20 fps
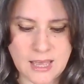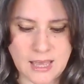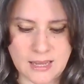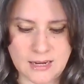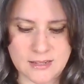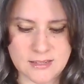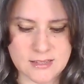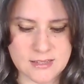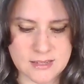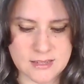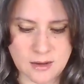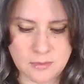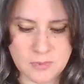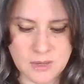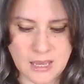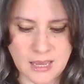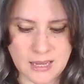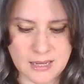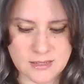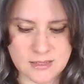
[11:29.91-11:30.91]
And in some
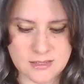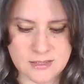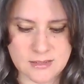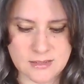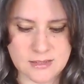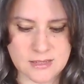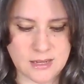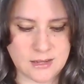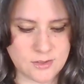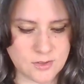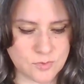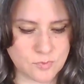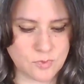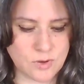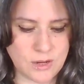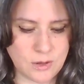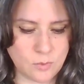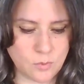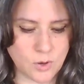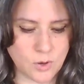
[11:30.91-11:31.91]
cases, it's
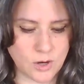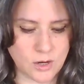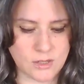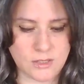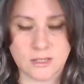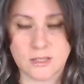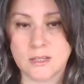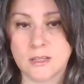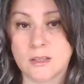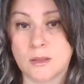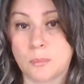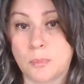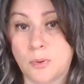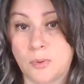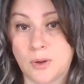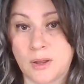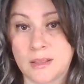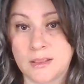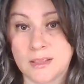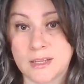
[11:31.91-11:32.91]
reworked to the
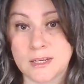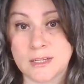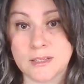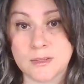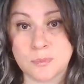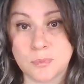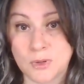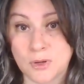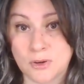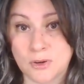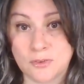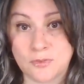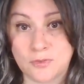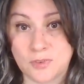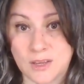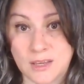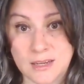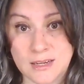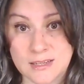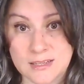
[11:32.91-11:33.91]
point that it's pure
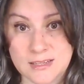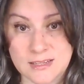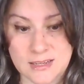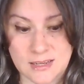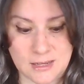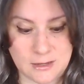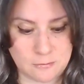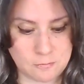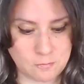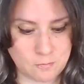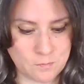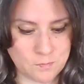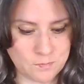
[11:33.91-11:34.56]
fantasy.